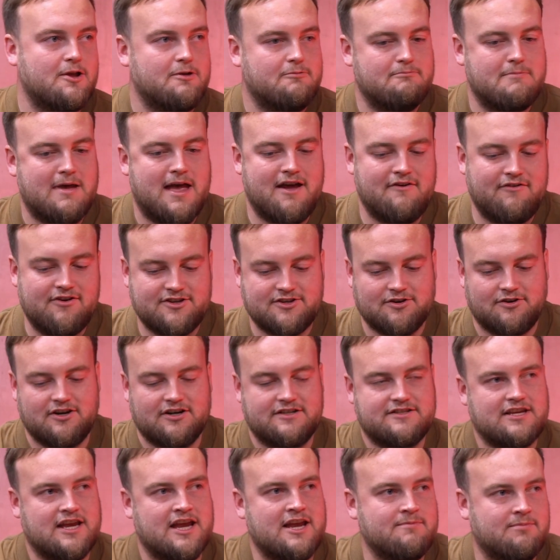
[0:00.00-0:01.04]
Mary's on a
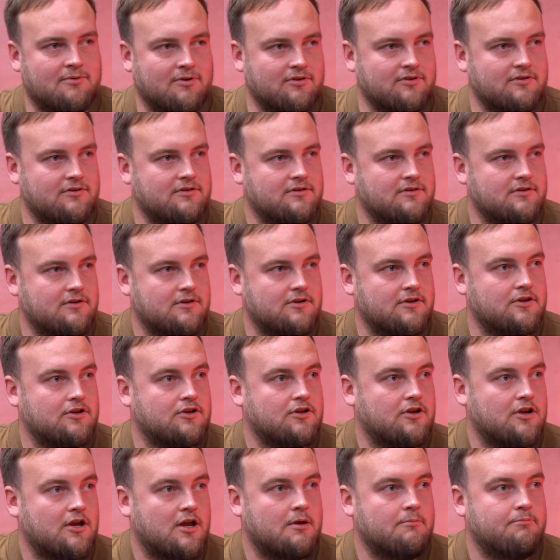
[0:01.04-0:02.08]
table.
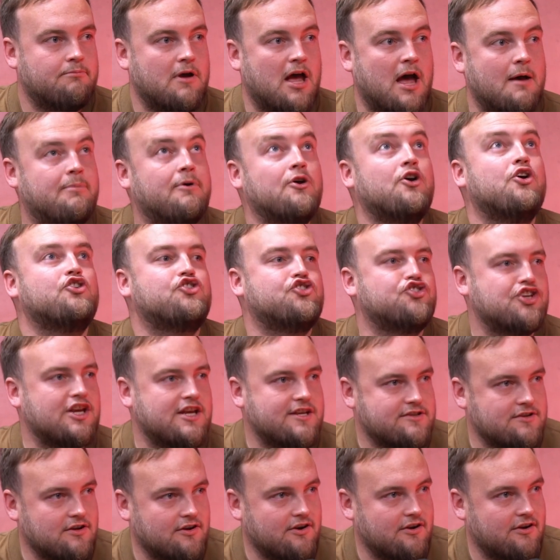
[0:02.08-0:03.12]
A bird
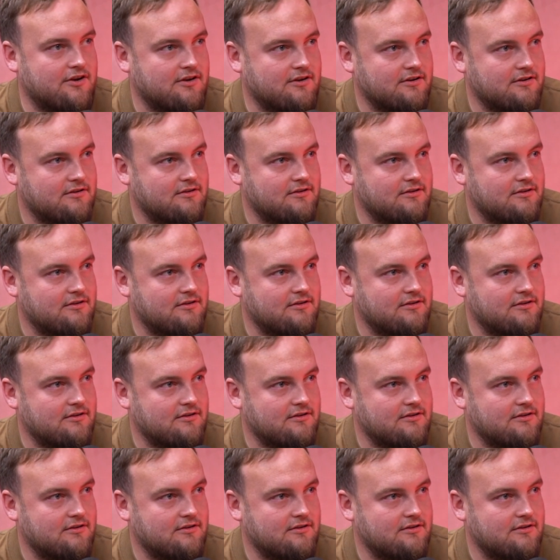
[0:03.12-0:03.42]
shits on her.